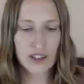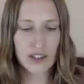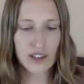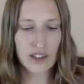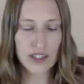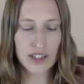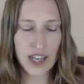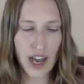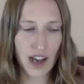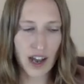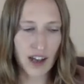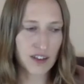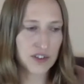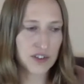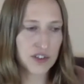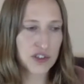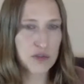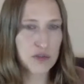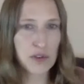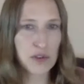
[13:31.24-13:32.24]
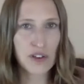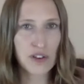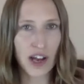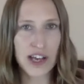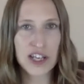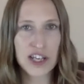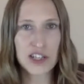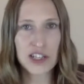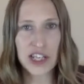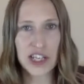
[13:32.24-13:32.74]
yeah, super, I
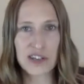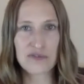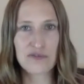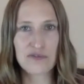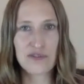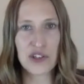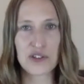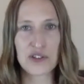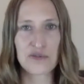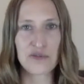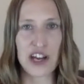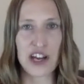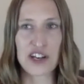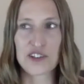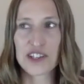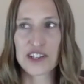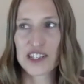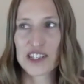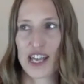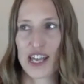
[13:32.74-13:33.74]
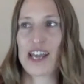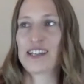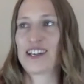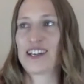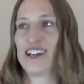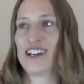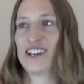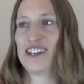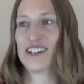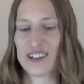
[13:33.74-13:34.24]
can like feel the fire inside
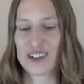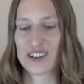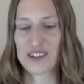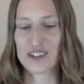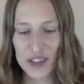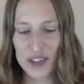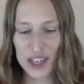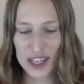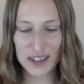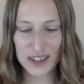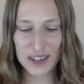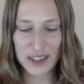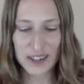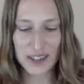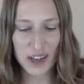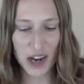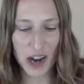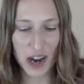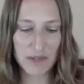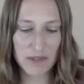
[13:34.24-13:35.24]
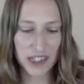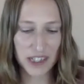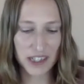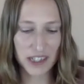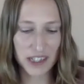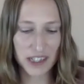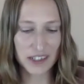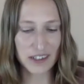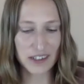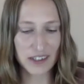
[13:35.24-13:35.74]
of like this topic
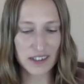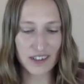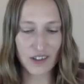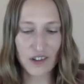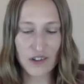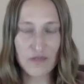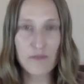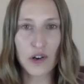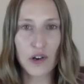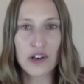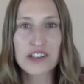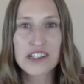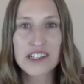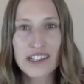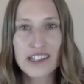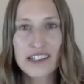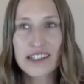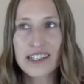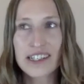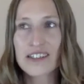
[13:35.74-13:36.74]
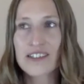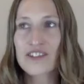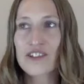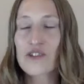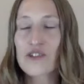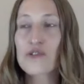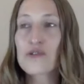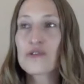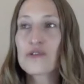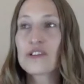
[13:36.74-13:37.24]
because it's so important and
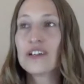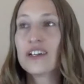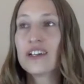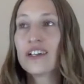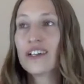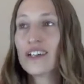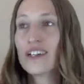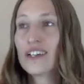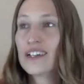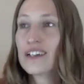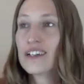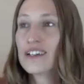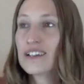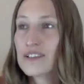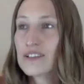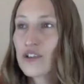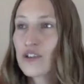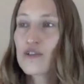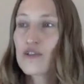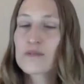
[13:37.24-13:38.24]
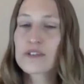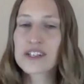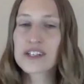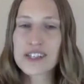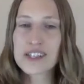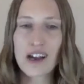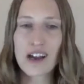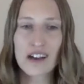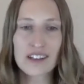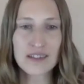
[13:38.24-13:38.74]
so nobody
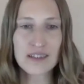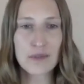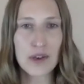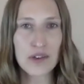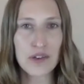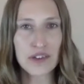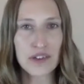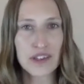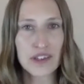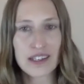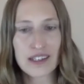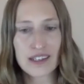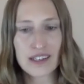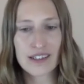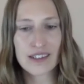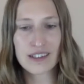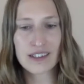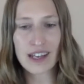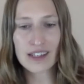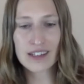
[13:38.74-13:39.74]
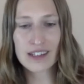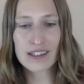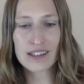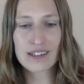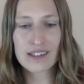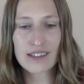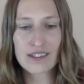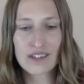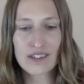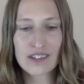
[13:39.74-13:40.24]
talks about this and
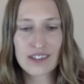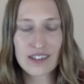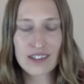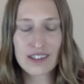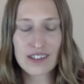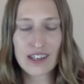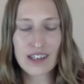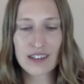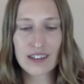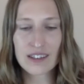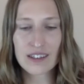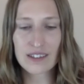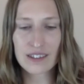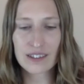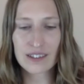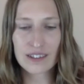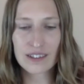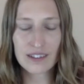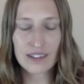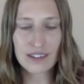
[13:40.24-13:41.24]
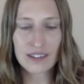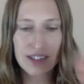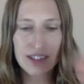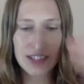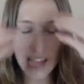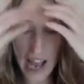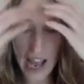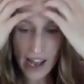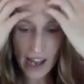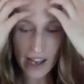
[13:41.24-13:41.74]
it's just
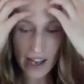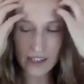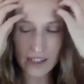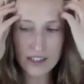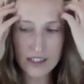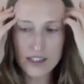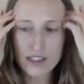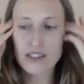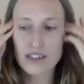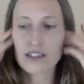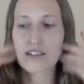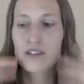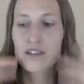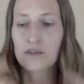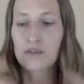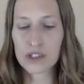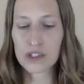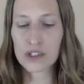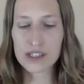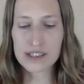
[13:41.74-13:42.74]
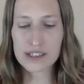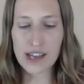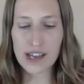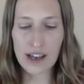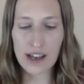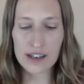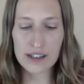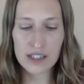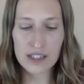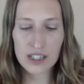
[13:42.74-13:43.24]
sad, really
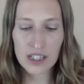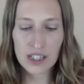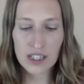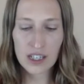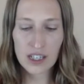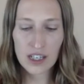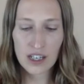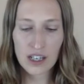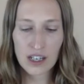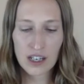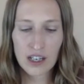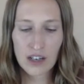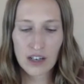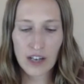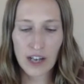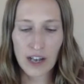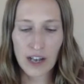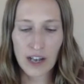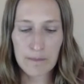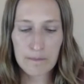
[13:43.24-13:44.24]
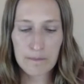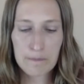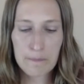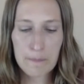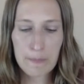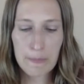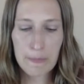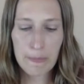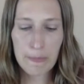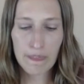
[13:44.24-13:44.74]
sad. Okay.
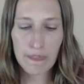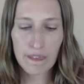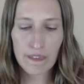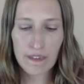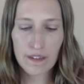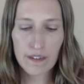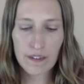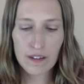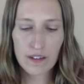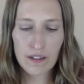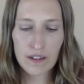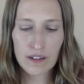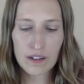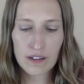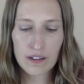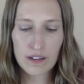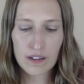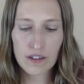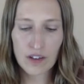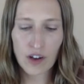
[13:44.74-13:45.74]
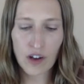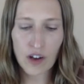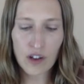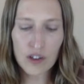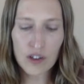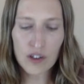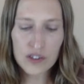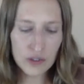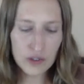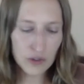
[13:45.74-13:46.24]

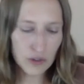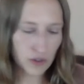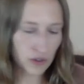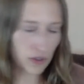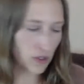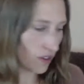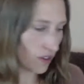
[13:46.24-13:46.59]
Also,